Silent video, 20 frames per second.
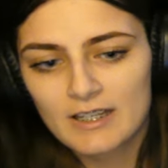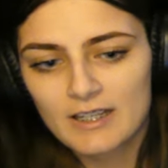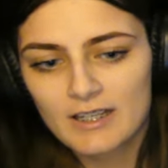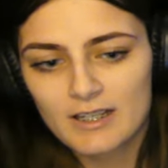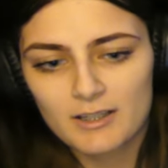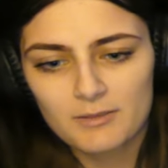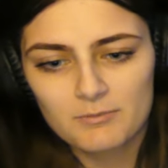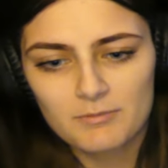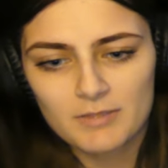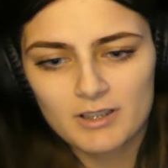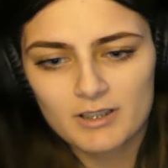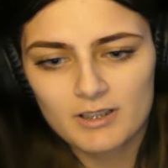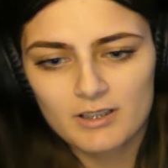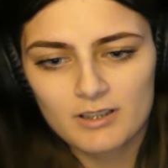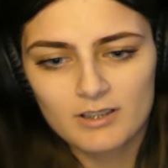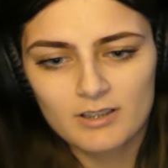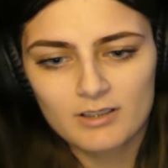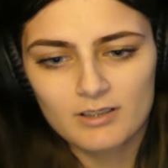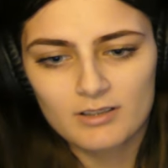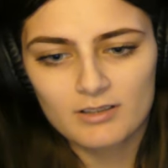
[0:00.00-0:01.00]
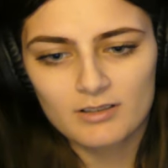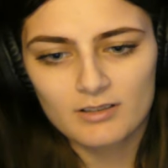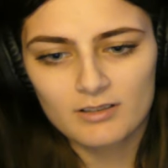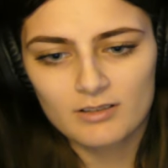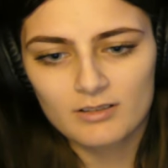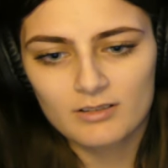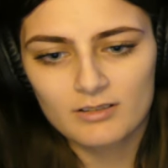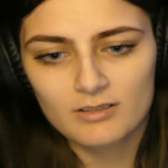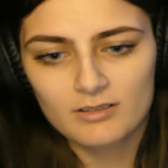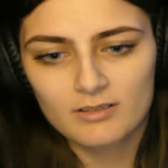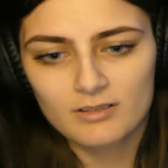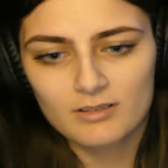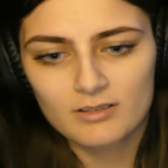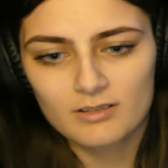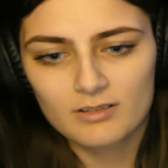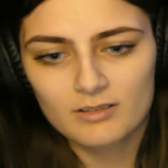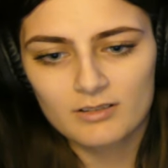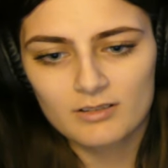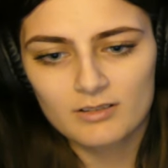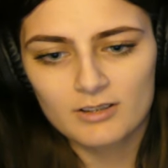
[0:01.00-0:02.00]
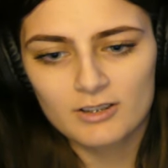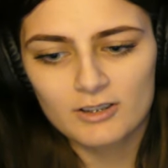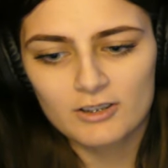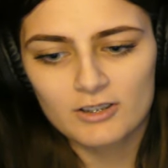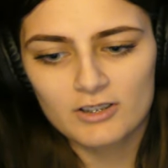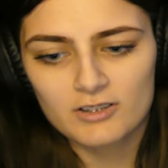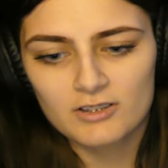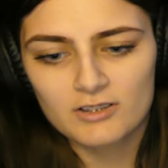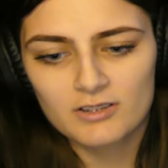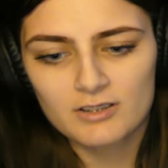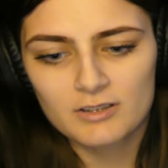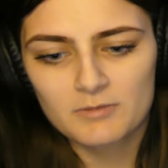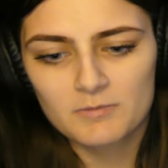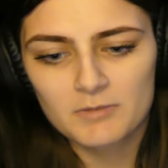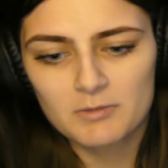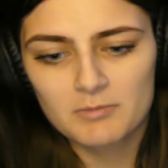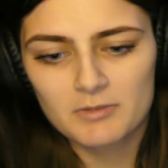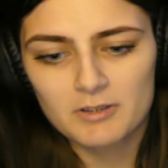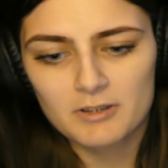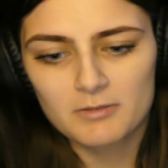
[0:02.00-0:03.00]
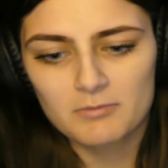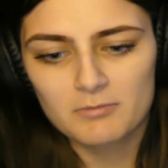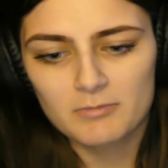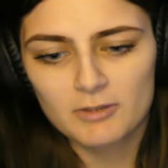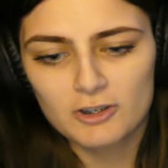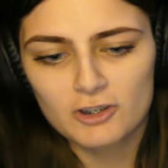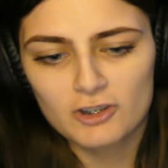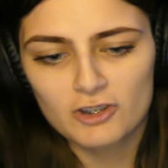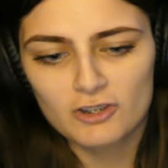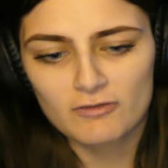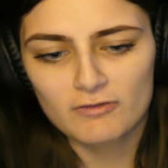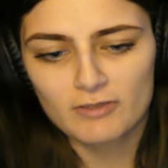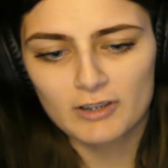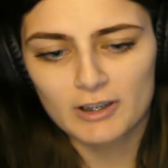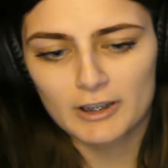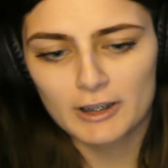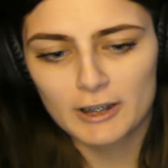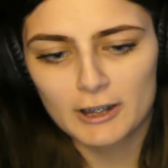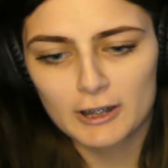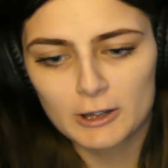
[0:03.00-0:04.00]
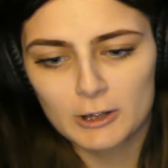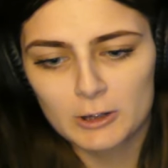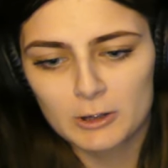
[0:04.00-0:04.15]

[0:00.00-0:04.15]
I mean, there doesn't seem to be much of like...